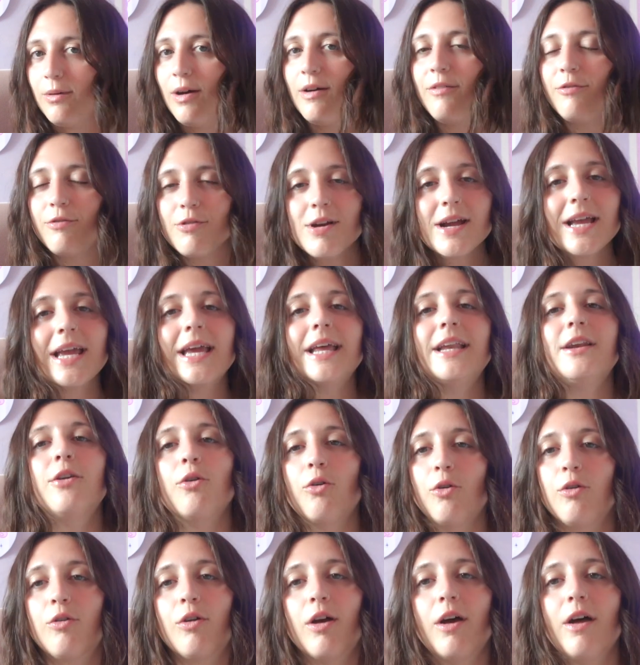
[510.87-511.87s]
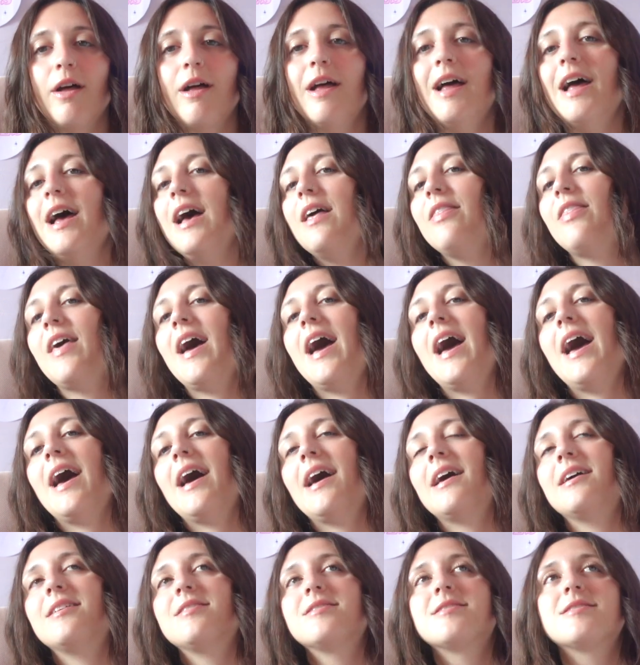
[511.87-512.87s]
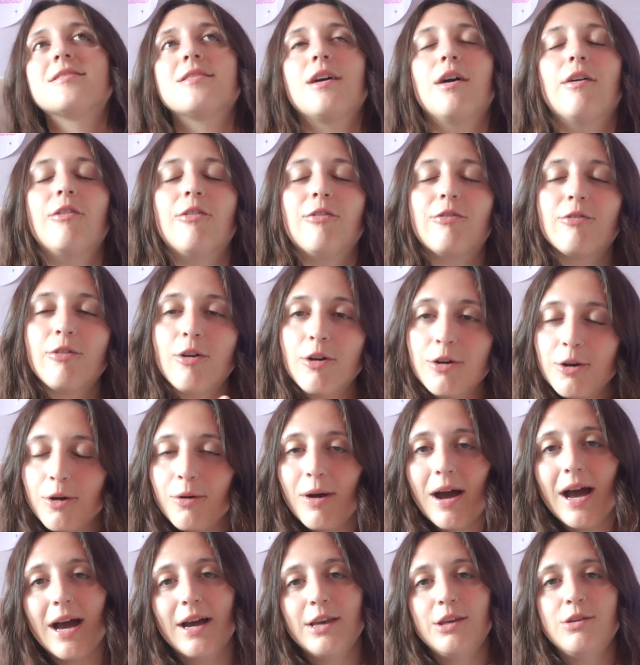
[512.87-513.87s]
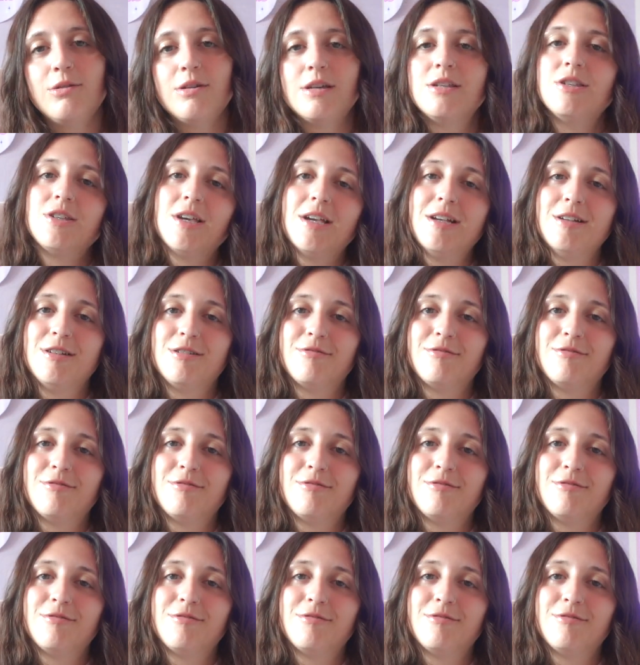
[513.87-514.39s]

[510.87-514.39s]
A freaking Nora that has a Froggo hat you can change